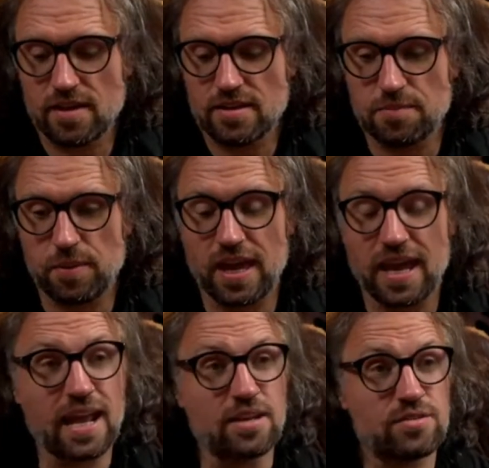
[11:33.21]
to play
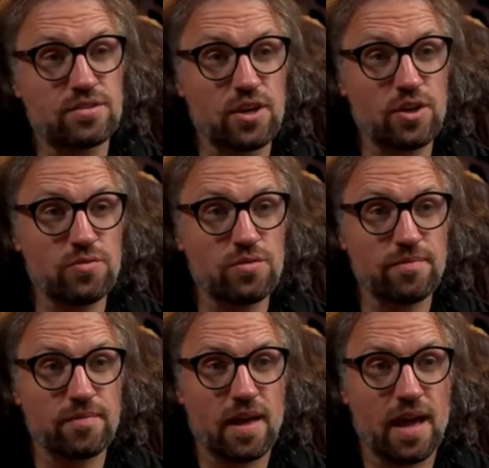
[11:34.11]
in tune,
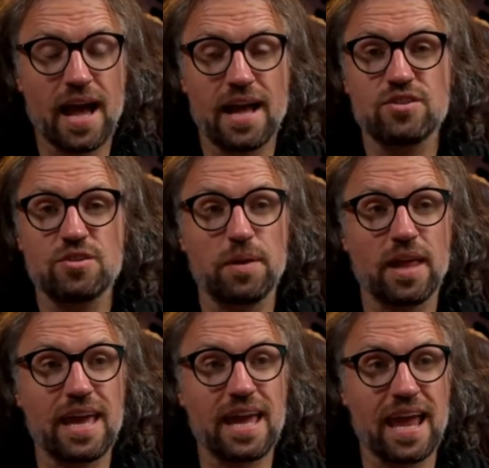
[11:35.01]
and to
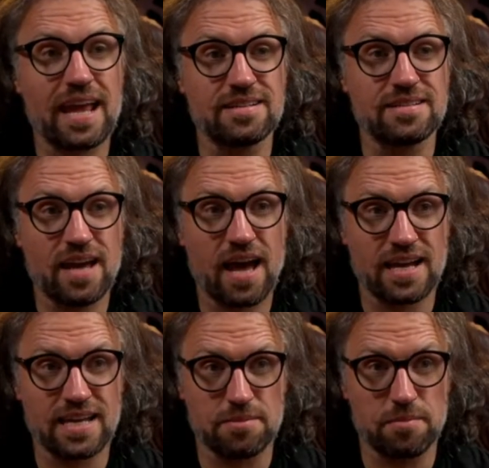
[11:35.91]
play in
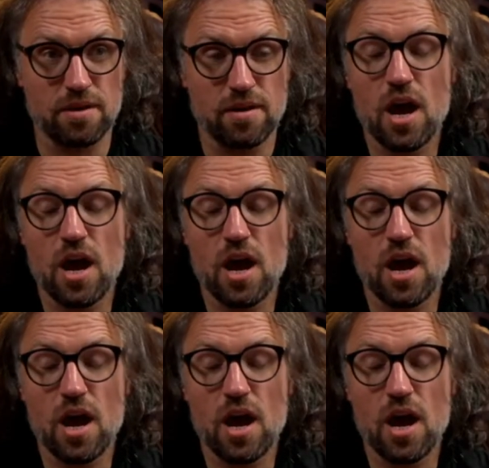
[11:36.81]
time.